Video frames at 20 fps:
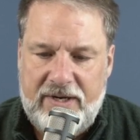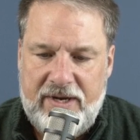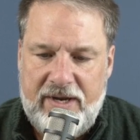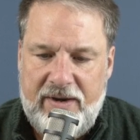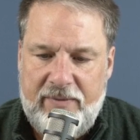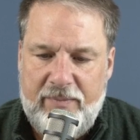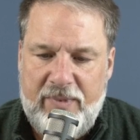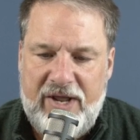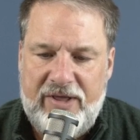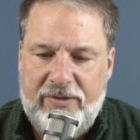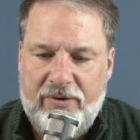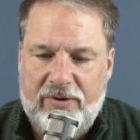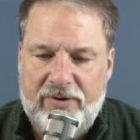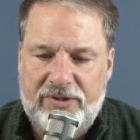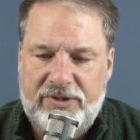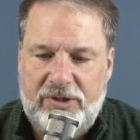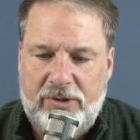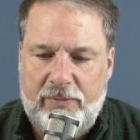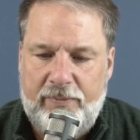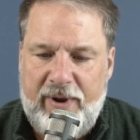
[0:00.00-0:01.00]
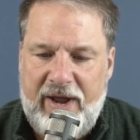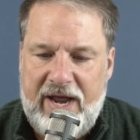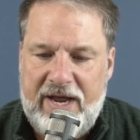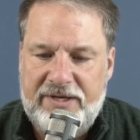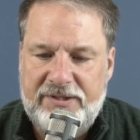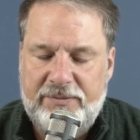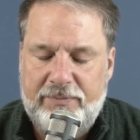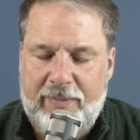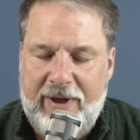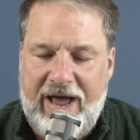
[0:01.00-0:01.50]
And may those who
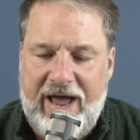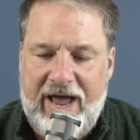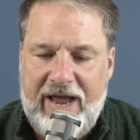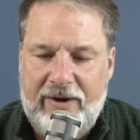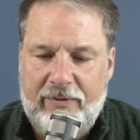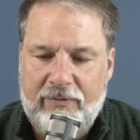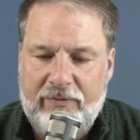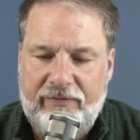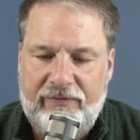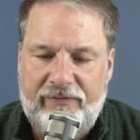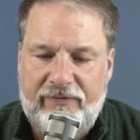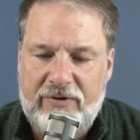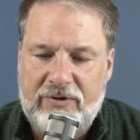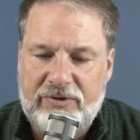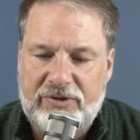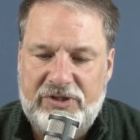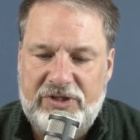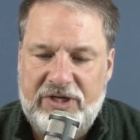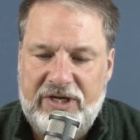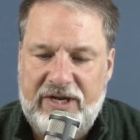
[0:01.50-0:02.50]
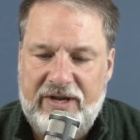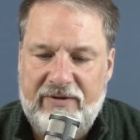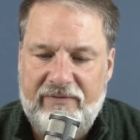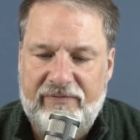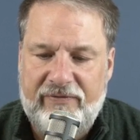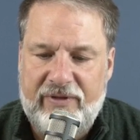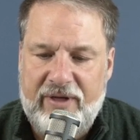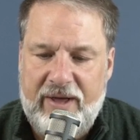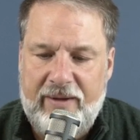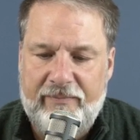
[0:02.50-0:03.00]
pass by refuse to
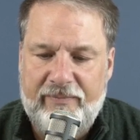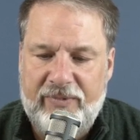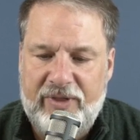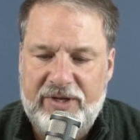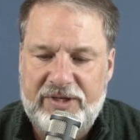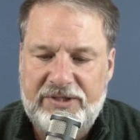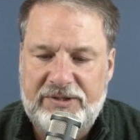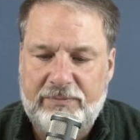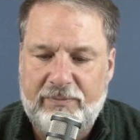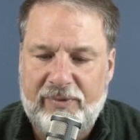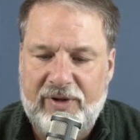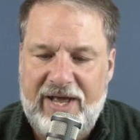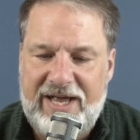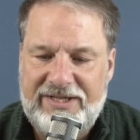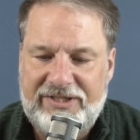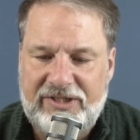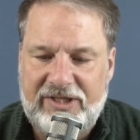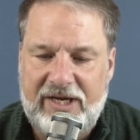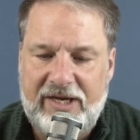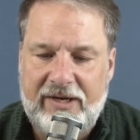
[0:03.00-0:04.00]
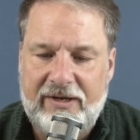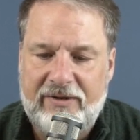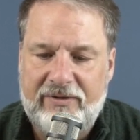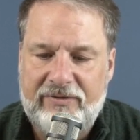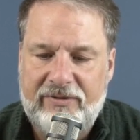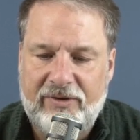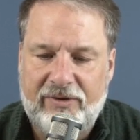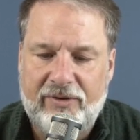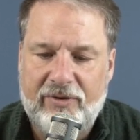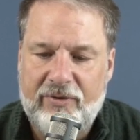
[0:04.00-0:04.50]
give them this blessing.
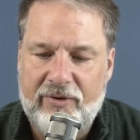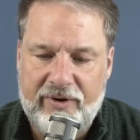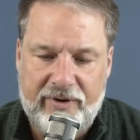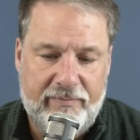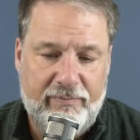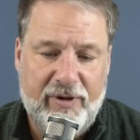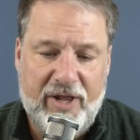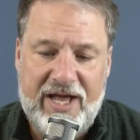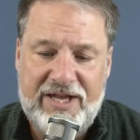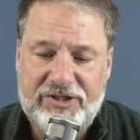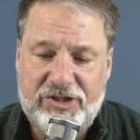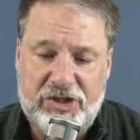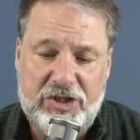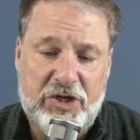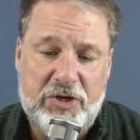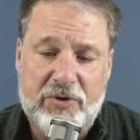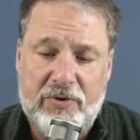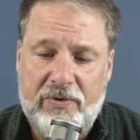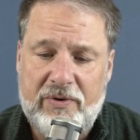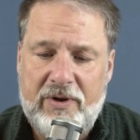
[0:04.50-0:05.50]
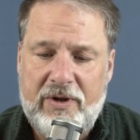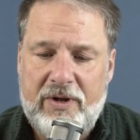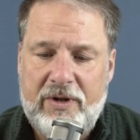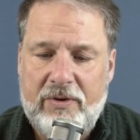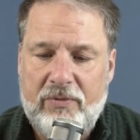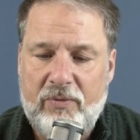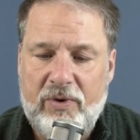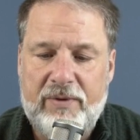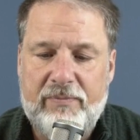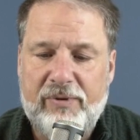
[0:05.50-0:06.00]
The Lord bless you.
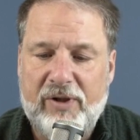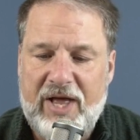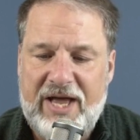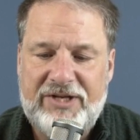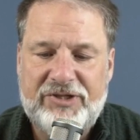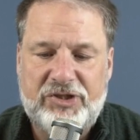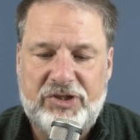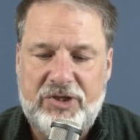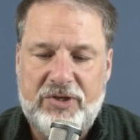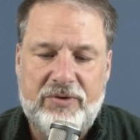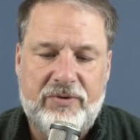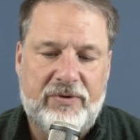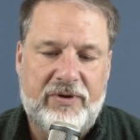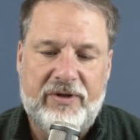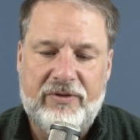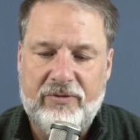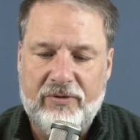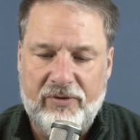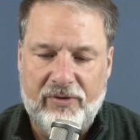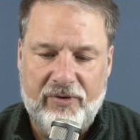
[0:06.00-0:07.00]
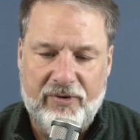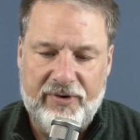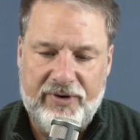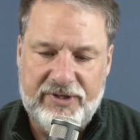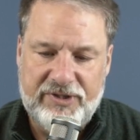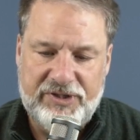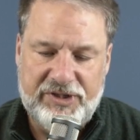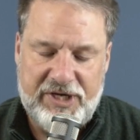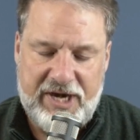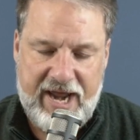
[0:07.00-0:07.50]
We bless you in the
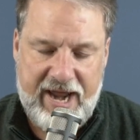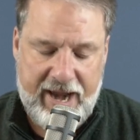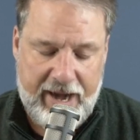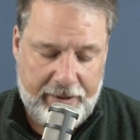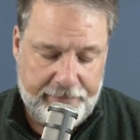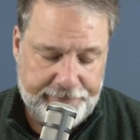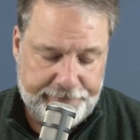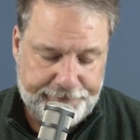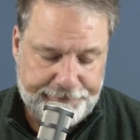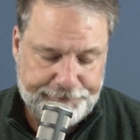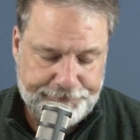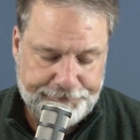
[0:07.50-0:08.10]
Lord's name.